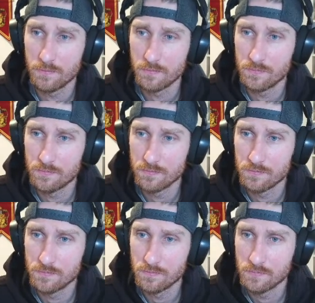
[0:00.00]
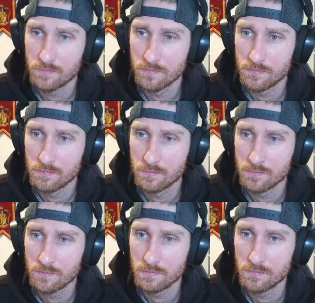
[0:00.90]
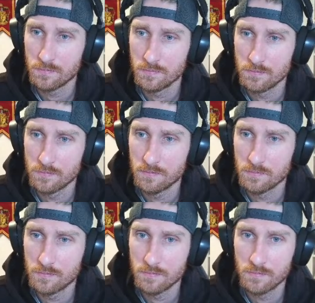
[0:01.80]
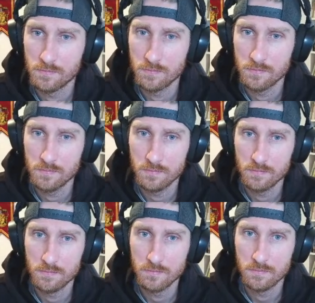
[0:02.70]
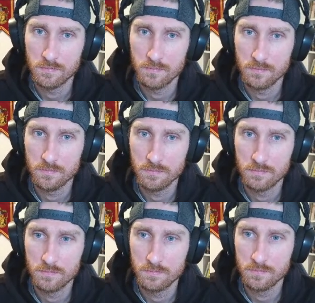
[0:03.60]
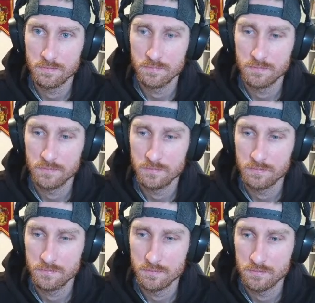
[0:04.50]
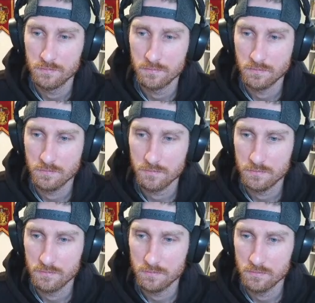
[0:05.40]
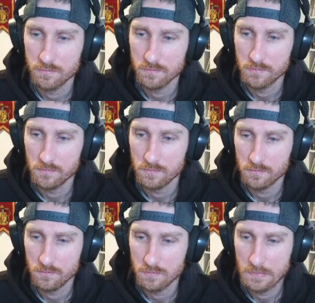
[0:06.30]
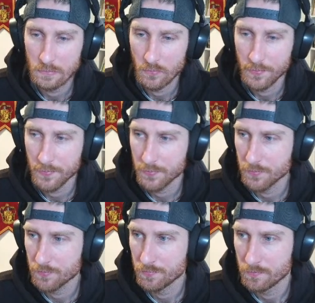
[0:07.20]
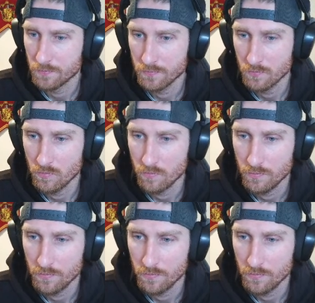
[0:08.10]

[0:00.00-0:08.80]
I think the age factor and the safety of being the number 1 target in that offense is pretty big to me.